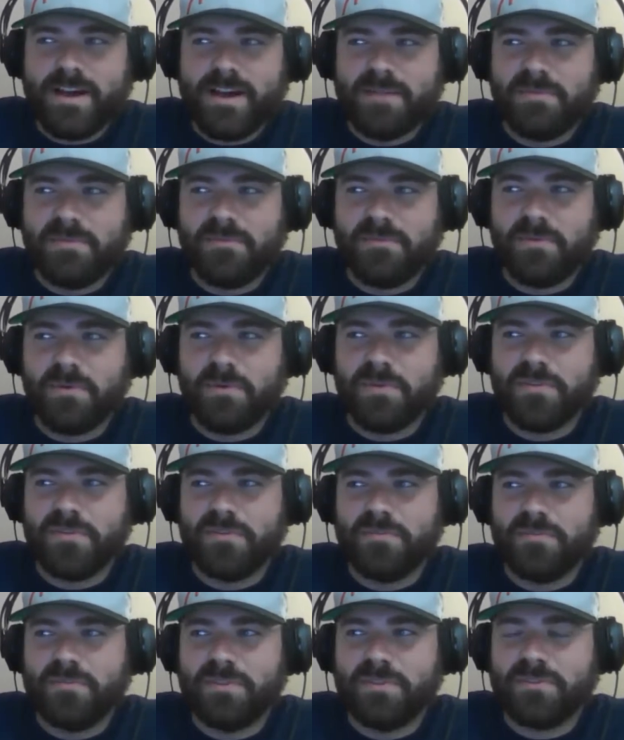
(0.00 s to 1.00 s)
before
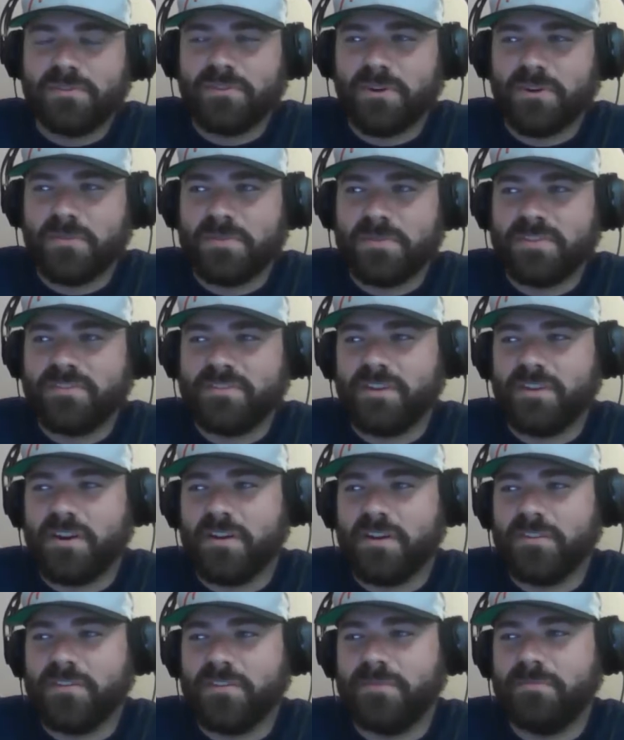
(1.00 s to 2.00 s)
the tournament
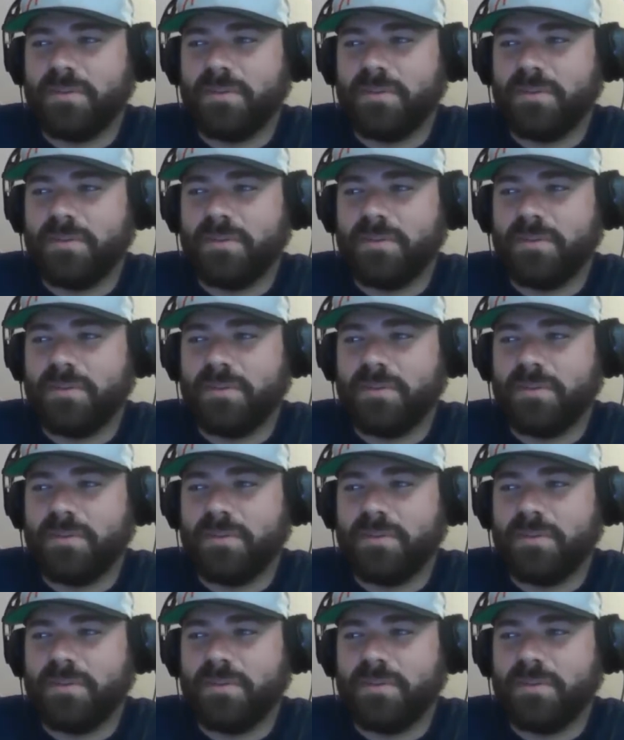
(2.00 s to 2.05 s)
starts.